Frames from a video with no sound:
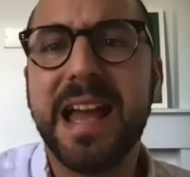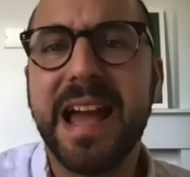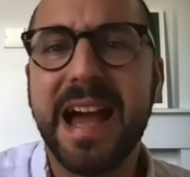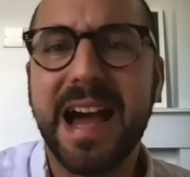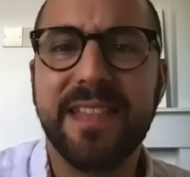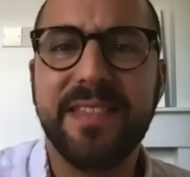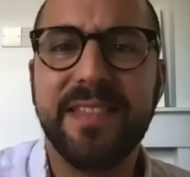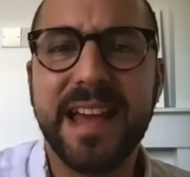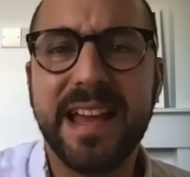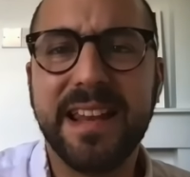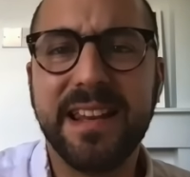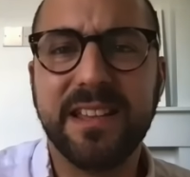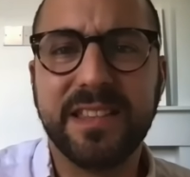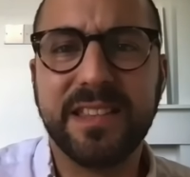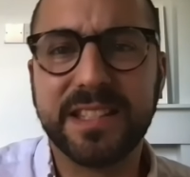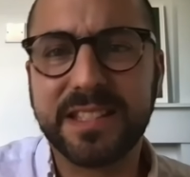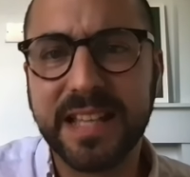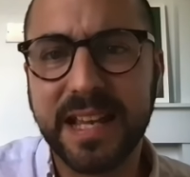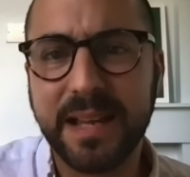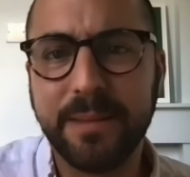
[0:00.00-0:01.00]
And then at the
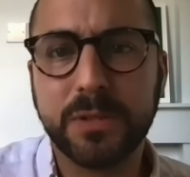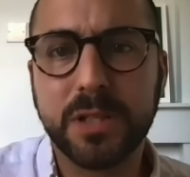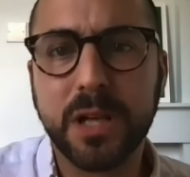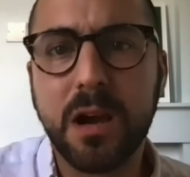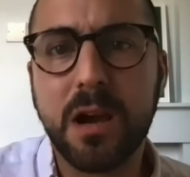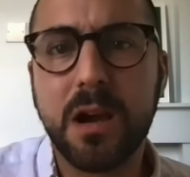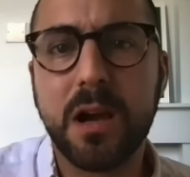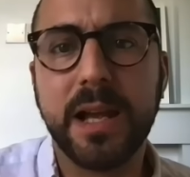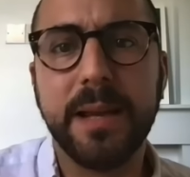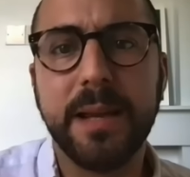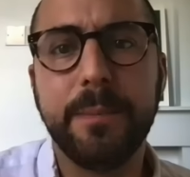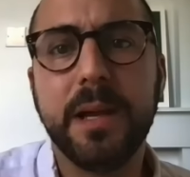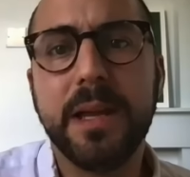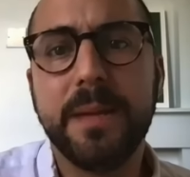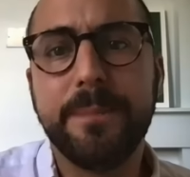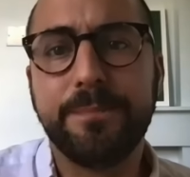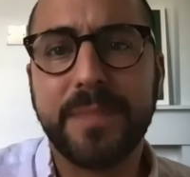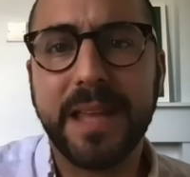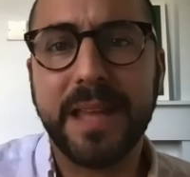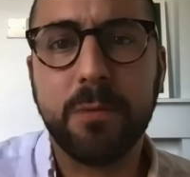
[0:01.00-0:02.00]
same time,
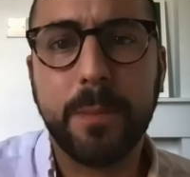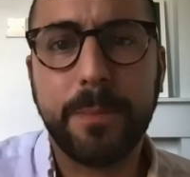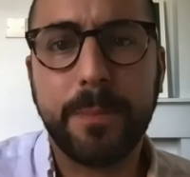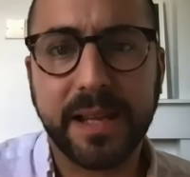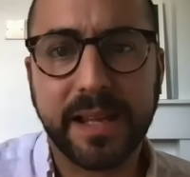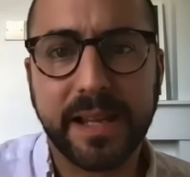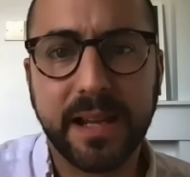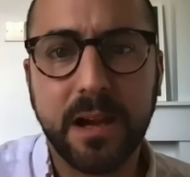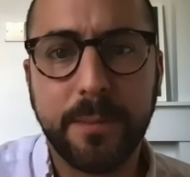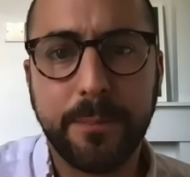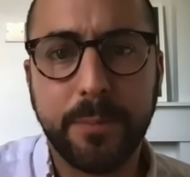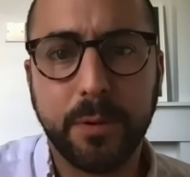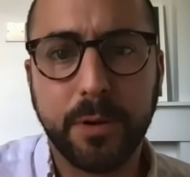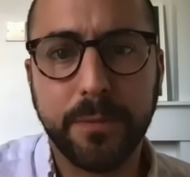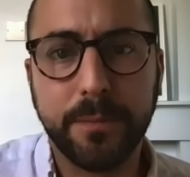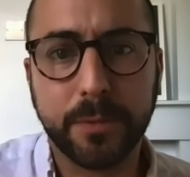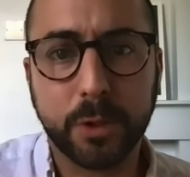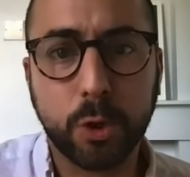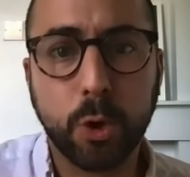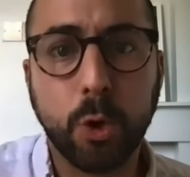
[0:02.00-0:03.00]
they were picking up
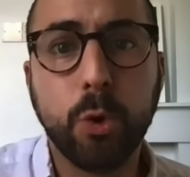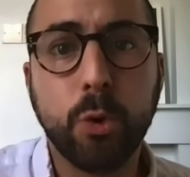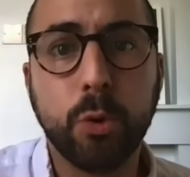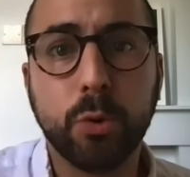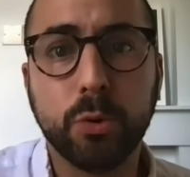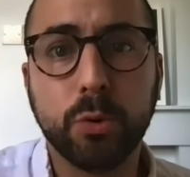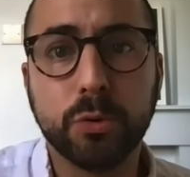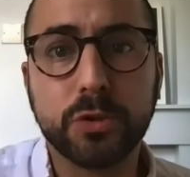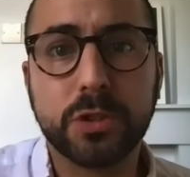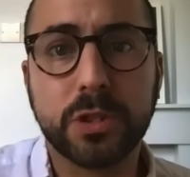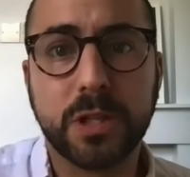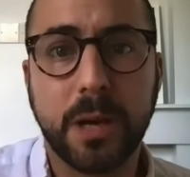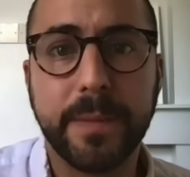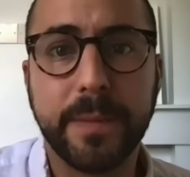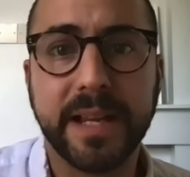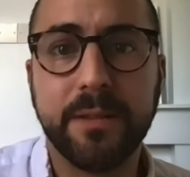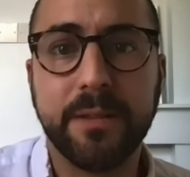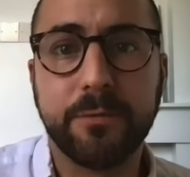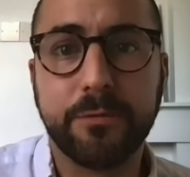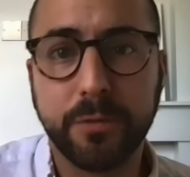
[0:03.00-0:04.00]
on calls
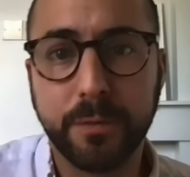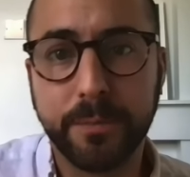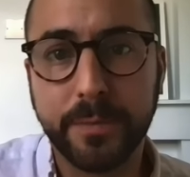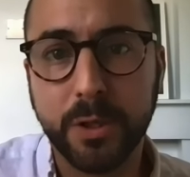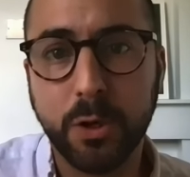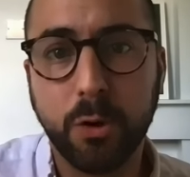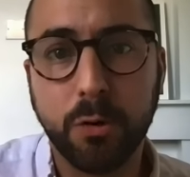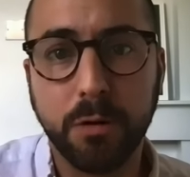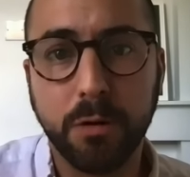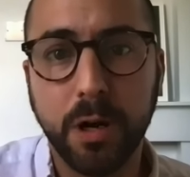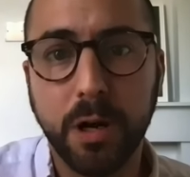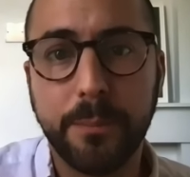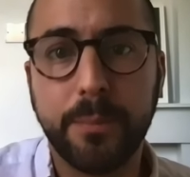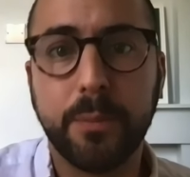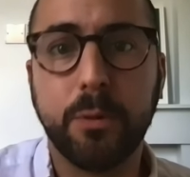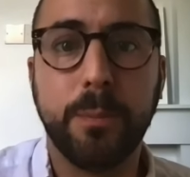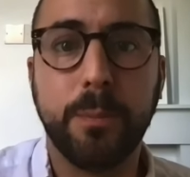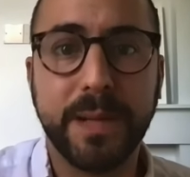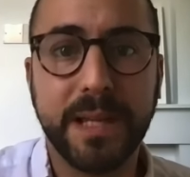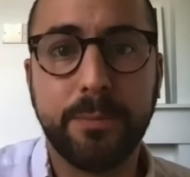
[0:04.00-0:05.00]
coming in from Europe
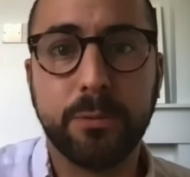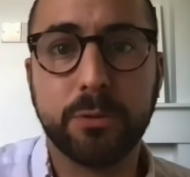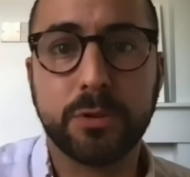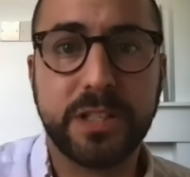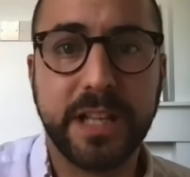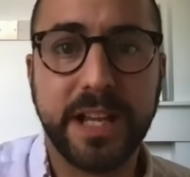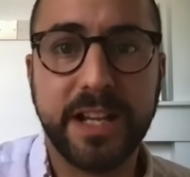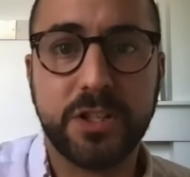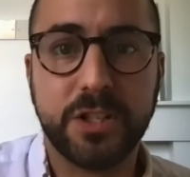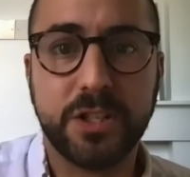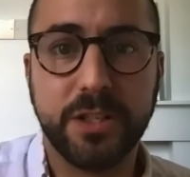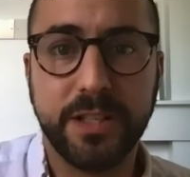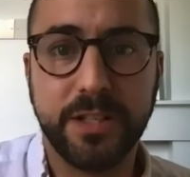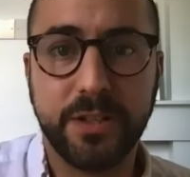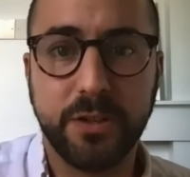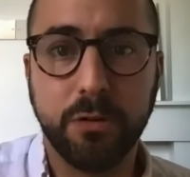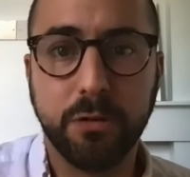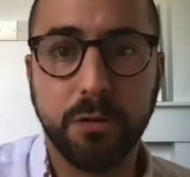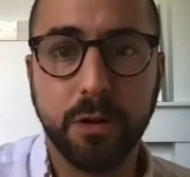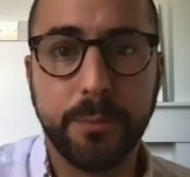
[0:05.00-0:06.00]
or people stationed in
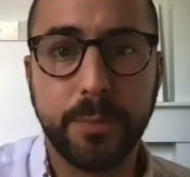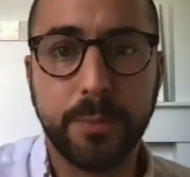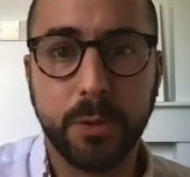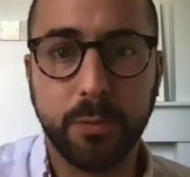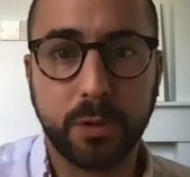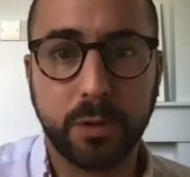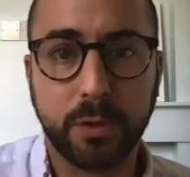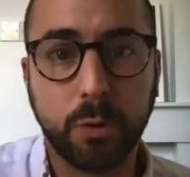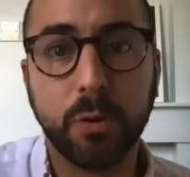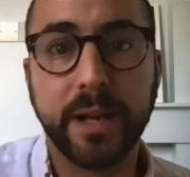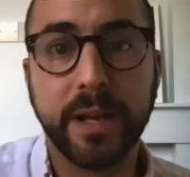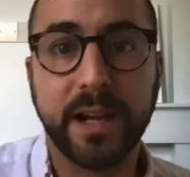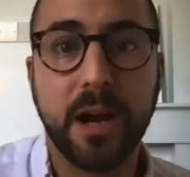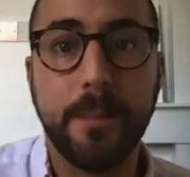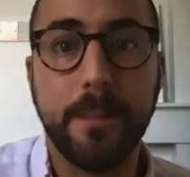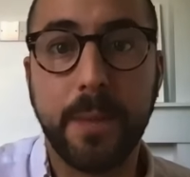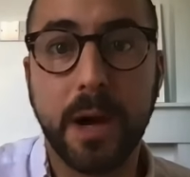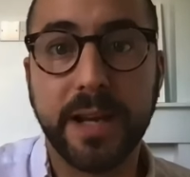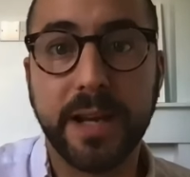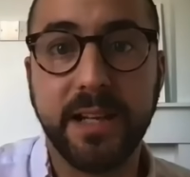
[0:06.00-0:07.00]
Europe who were calling
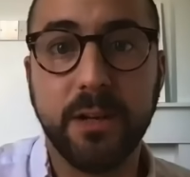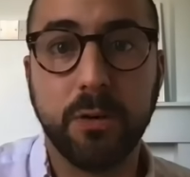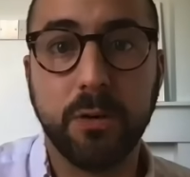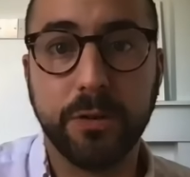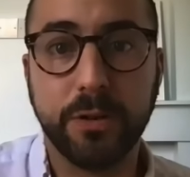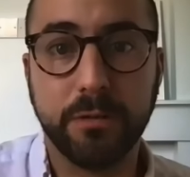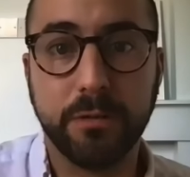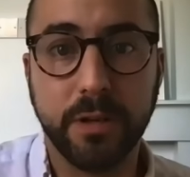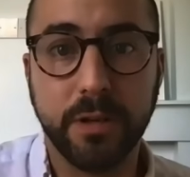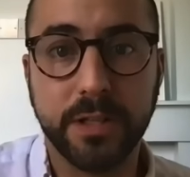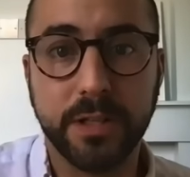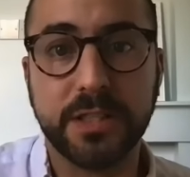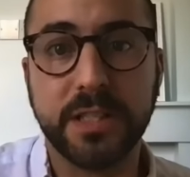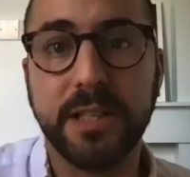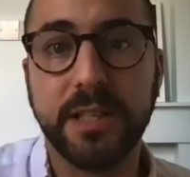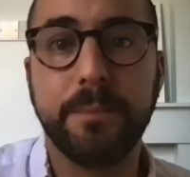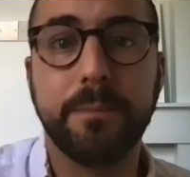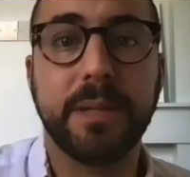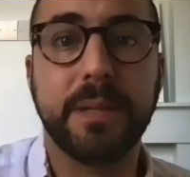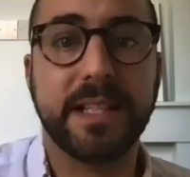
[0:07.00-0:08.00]
up money launderers
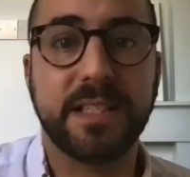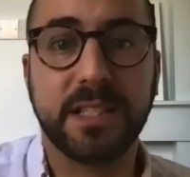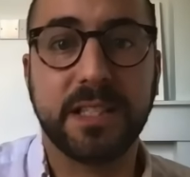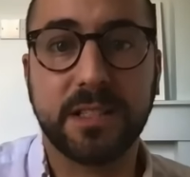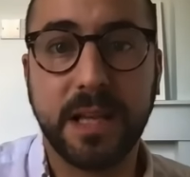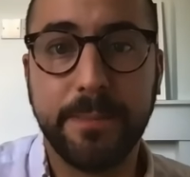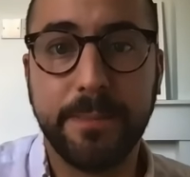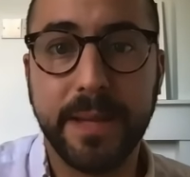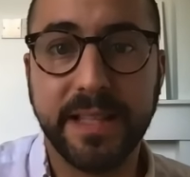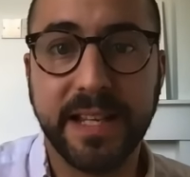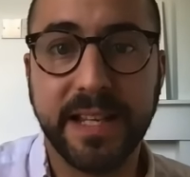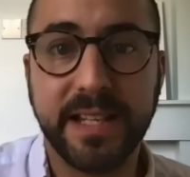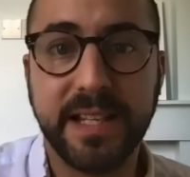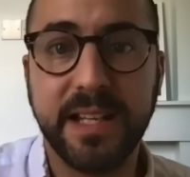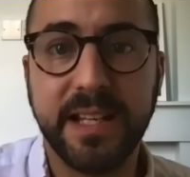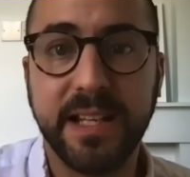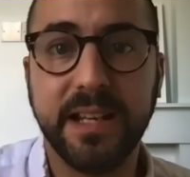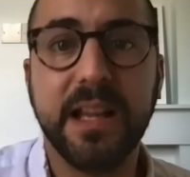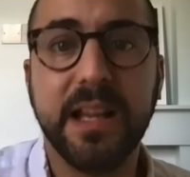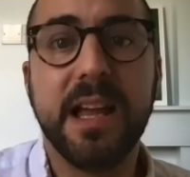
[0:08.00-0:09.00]
in places like
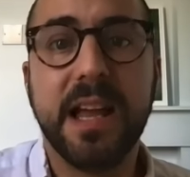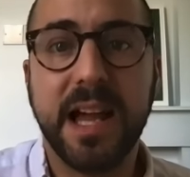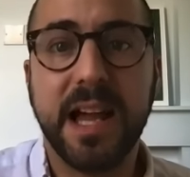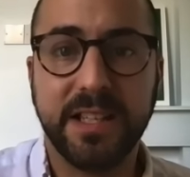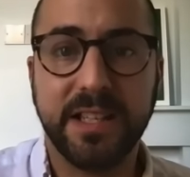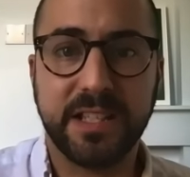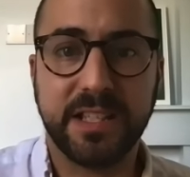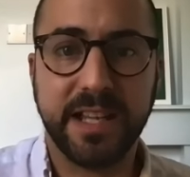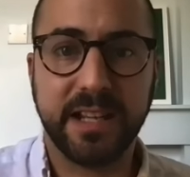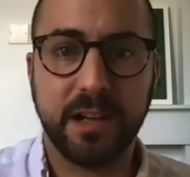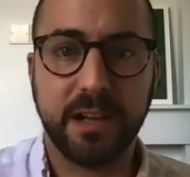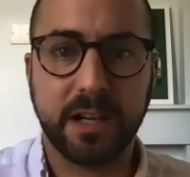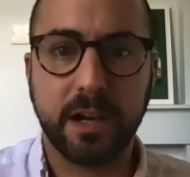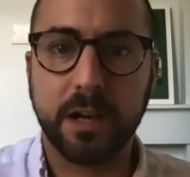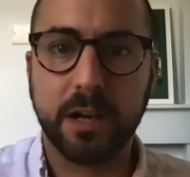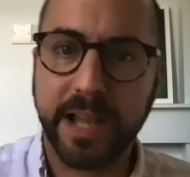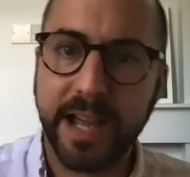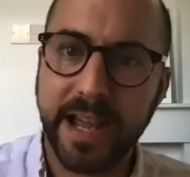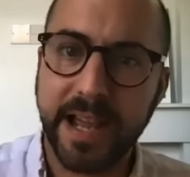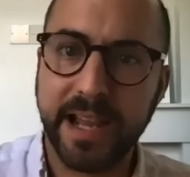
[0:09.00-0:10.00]
Medellin and saying like,
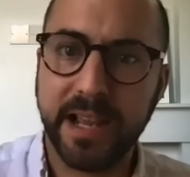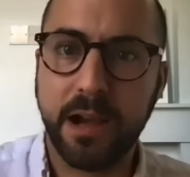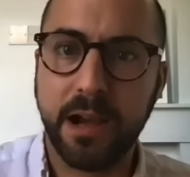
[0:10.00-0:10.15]
okay,